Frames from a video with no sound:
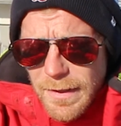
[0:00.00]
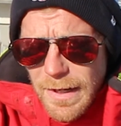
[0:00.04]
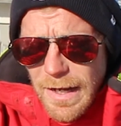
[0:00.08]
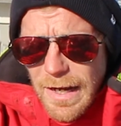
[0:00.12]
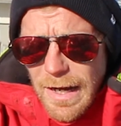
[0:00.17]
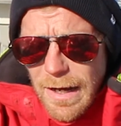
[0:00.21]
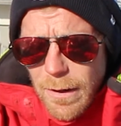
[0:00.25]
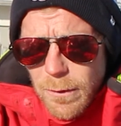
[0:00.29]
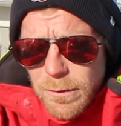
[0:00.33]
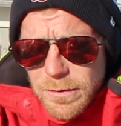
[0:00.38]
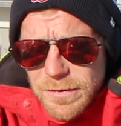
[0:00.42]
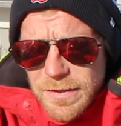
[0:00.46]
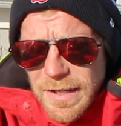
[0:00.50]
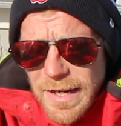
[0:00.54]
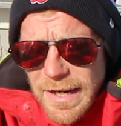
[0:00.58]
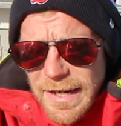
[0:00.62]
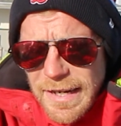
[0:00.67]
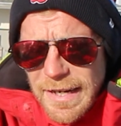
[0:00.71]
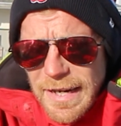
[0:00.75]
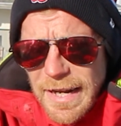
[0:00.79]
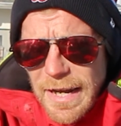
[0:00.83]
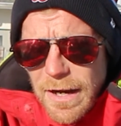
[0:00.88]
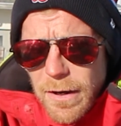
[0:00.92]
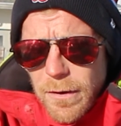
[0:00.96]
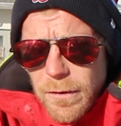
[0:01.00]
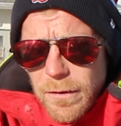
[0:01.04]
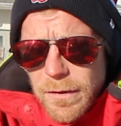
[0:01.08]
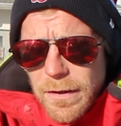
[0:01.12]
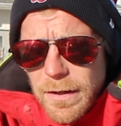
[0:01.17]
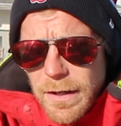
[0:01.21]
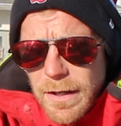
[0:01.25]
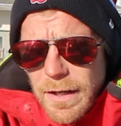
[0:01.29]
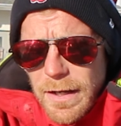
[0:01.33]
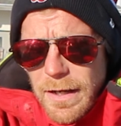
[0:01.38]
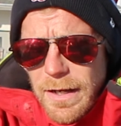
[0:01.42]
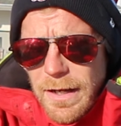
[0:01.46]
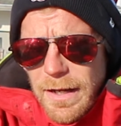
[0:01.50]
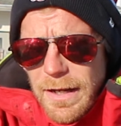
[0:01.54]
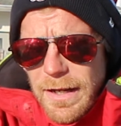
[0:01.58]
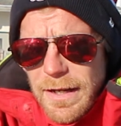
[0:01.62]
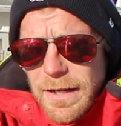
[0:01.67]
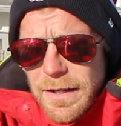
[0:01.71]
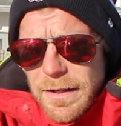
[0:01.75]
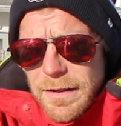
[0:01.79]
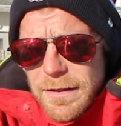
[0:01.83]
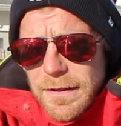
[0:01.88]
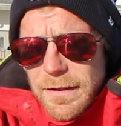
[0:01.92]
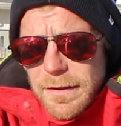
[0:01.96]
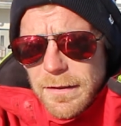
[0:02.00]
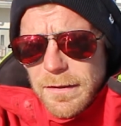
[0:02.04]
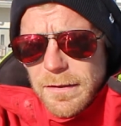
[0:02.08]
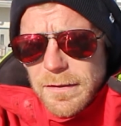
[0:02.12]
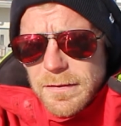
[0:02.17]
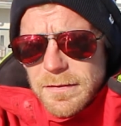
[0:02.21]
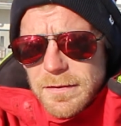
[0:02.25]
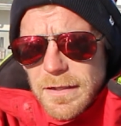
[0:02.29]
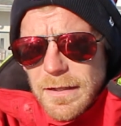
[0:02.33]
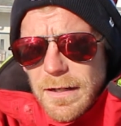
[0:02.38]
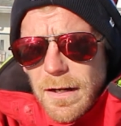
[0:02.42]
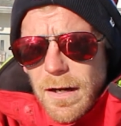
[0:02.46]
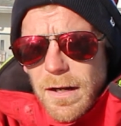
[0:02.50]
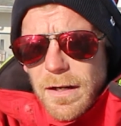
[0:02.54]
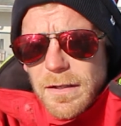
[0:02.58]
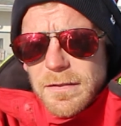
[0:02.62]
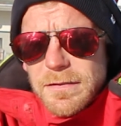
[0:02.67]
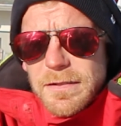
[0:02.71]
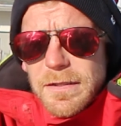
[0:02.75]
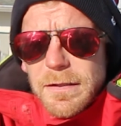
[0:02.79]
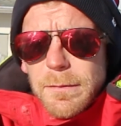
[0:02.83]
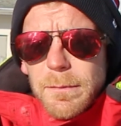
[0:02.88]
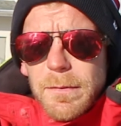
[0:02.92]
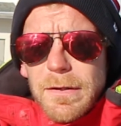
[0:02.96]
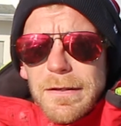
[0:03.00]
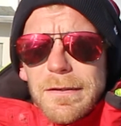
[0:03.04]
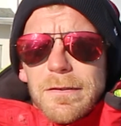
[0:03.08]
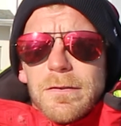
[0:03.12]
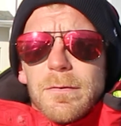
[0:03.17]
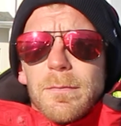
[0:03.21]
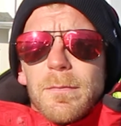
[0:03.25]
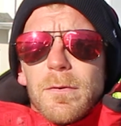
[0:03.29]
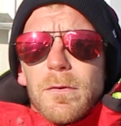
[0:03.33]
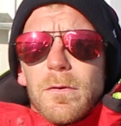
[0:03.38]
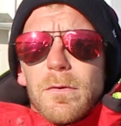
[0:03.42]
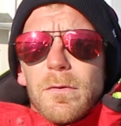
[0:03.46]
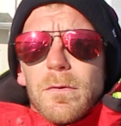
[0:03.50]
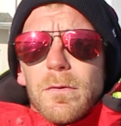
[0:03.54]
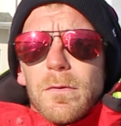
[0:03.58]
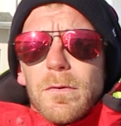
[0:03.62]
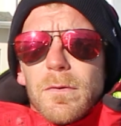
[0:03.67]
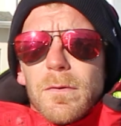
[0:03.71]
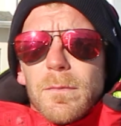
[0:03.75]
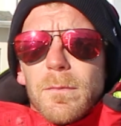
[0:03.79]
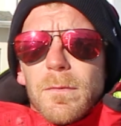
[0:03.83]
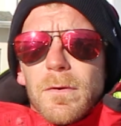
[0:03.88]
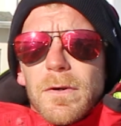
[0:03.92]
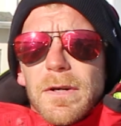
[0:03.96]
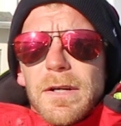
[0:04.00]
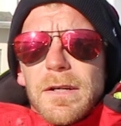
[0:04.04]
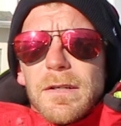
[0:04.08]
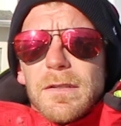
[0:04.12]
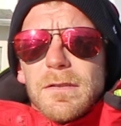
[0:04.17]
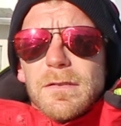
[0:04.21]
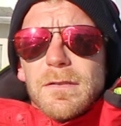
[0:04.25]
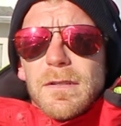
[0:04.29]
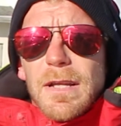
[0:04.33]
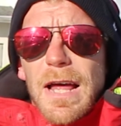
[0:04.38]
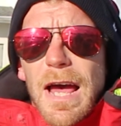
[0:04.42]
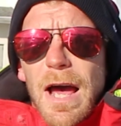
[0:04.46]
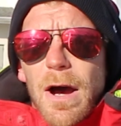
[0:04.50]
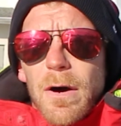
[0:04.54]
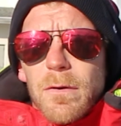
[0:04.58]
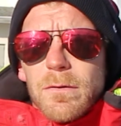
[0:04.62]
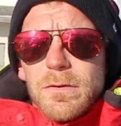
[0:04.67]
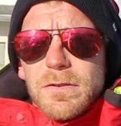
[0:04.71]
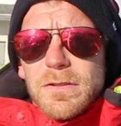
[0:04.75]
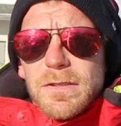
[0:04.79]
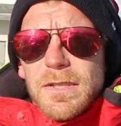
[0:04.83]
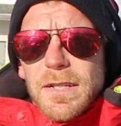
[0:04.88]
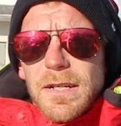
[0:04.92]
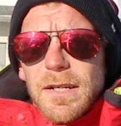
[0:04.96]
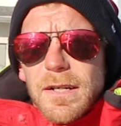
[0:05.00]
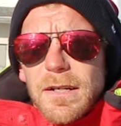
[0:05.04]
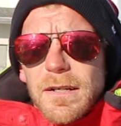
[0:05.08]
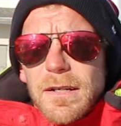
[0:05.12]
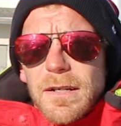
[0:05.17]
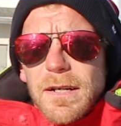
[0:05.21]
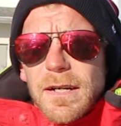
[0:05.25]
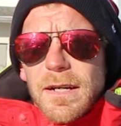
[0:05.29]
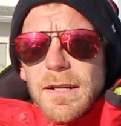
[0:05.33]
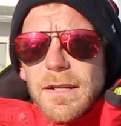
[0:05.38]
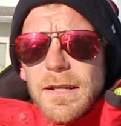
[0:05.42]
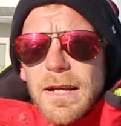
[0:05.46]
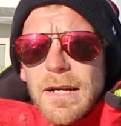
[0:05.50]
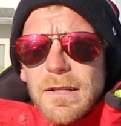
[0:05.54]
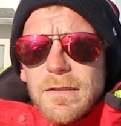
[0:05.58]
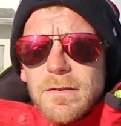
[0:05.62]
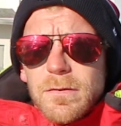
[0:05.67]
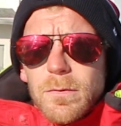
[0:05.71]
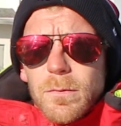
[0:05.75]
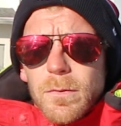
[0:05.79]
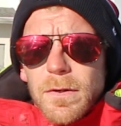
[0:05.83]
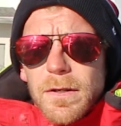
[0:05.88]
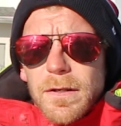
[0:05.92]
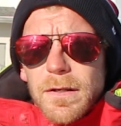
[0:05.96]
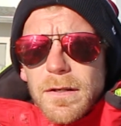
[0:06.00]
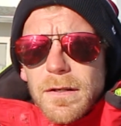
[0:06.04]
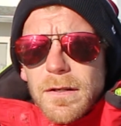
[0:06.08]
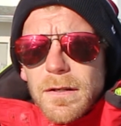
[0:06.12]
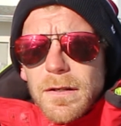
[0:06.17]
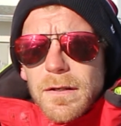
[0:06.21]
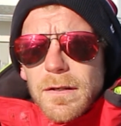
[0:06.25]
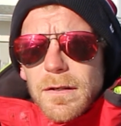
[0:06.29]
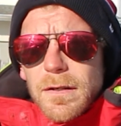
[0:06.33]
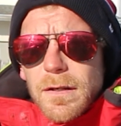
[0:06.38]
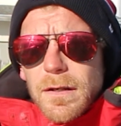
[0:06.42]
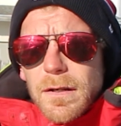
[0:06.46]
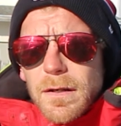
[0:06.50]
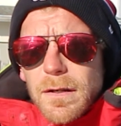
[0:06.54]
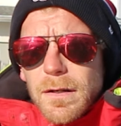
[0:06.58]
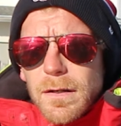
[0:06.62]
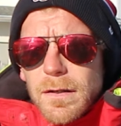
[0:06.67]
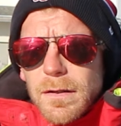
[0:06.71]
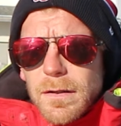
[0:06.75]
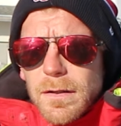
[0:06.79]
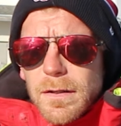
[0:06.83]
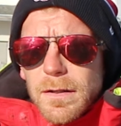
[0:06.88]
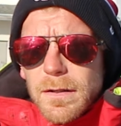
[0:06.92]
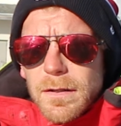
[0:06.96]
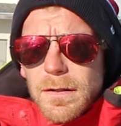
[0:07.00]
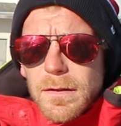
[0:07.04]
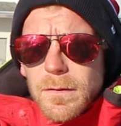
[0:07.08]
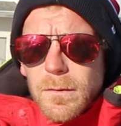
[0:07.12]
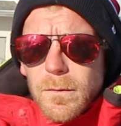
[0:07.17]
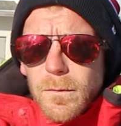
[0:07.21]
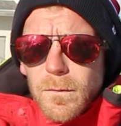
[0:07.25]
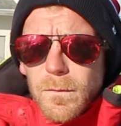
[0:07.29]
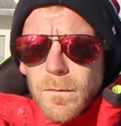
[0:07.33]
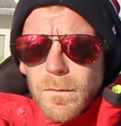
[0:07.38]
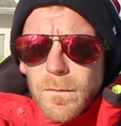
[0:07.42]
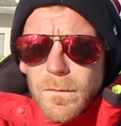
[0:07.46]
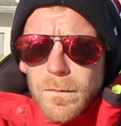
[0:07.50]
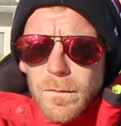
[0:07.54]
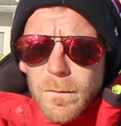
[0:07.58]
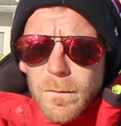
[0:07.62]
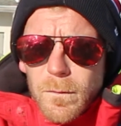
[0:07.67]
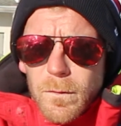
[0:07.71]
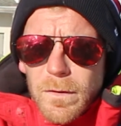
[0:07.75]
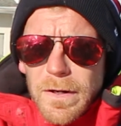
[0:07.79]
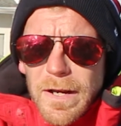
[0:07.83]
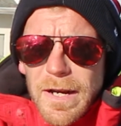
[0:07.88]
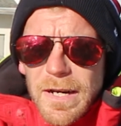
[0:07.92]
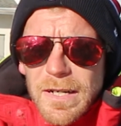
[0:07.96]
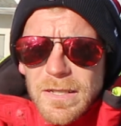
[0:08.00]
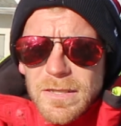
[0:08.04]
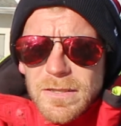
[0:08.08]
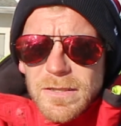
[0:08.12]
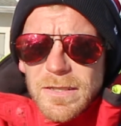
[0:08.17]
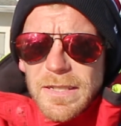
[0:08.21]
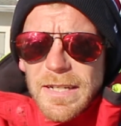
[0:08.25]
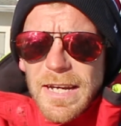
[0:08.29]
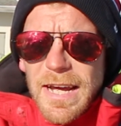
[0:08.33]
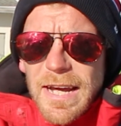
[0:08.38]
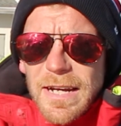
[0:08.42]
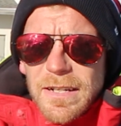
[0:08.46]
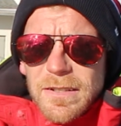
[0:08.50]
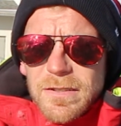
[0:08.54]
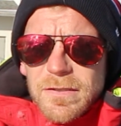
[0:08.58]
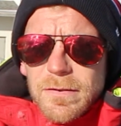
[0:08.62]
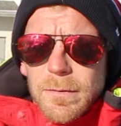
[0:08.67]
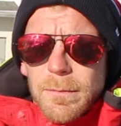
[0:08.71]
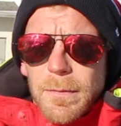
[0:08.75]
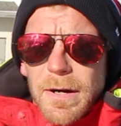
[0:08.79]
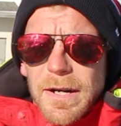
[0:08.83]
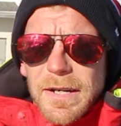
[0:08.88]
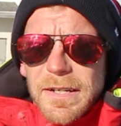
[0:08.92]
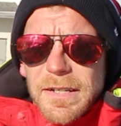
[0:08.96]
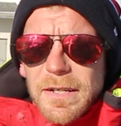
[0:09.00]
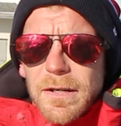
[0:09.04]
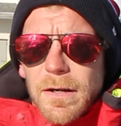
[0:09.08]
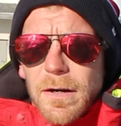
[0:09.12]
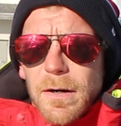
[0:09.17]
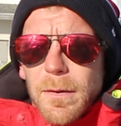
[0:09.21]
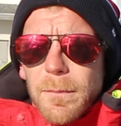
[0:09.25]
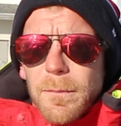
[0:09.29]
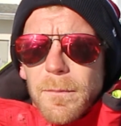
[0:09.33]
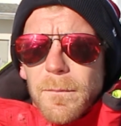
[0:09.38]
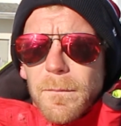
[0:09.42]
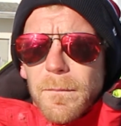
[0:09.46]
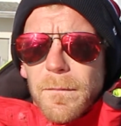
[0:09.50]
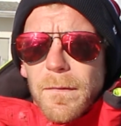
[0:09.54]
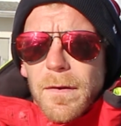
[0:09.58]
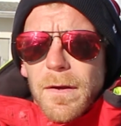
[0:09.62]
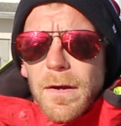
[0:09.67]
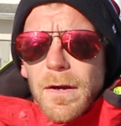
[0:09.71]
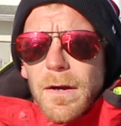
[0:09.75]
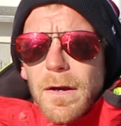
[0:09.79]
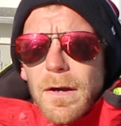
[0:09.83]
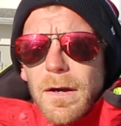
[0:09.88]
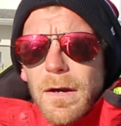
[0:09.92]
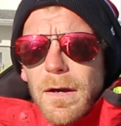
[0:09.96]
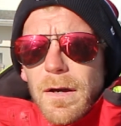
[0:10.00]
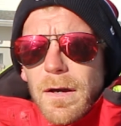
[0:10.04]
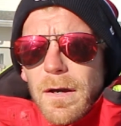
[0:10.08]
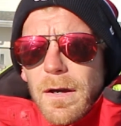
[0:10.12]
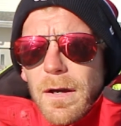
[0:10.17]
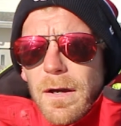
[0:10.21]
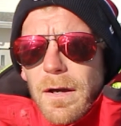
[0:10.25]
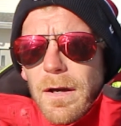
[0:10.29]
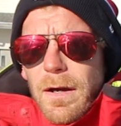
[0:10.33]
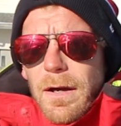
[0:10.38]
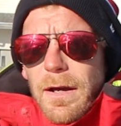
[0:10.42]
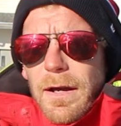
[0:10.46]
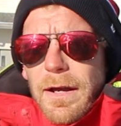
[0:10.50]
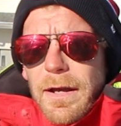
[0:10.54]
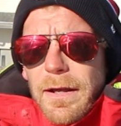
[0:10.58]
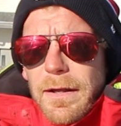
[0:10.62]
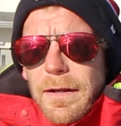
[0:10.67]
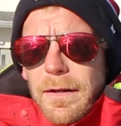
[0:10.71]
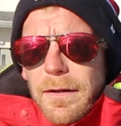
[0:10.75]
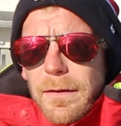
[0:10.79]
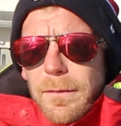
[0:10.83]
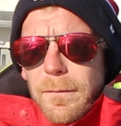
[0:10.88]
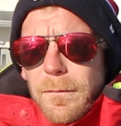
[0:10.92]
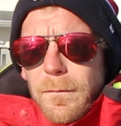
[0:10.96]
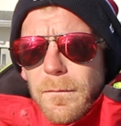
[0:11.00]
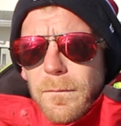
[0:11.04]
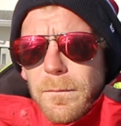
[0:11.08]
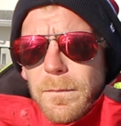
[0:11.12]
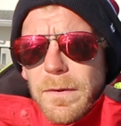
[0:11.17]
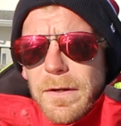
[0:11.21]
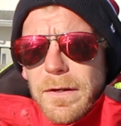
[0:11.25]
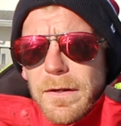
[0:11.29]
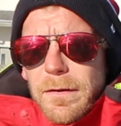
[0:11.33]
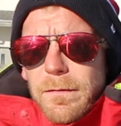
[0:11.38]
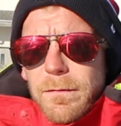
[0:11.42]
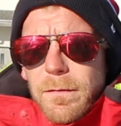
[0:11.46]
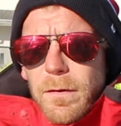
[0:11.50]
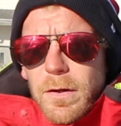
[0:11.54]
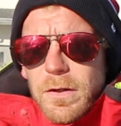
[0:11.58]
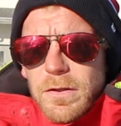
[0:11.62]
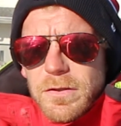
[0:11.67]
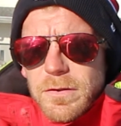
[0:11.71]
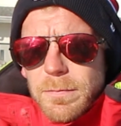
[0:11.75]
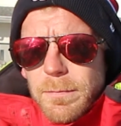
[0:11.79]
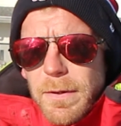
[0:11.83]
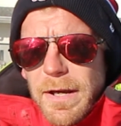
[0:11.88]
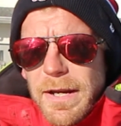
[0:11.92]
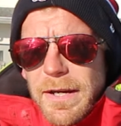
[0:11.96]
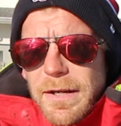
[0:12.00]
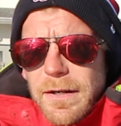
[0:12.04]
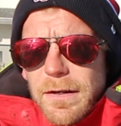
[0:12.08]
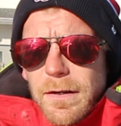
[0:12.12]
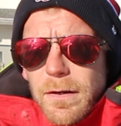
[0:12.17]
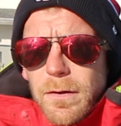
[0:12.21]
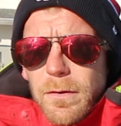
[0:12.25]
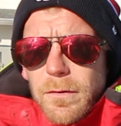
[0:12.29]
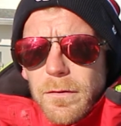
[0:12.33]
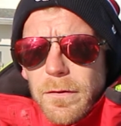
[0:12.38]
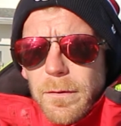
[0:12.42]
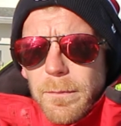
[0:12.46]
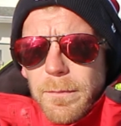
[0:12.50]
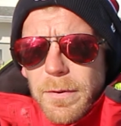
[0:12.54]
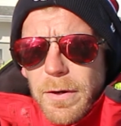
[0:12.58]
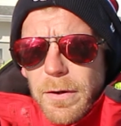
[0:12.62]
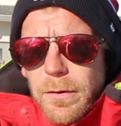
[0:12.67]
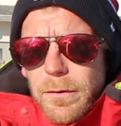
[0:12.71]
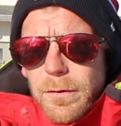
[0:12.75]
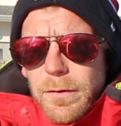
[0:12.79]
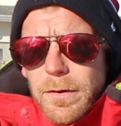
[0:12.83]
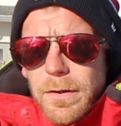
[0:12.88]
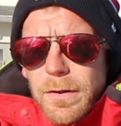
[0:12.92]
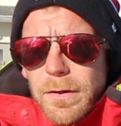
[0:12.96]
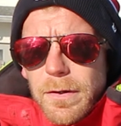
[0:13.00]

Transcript: I was hanging out in the St. Augustine Municipal Marina's lounge there, and that's when we actually had somebody come and be first mate on the boat.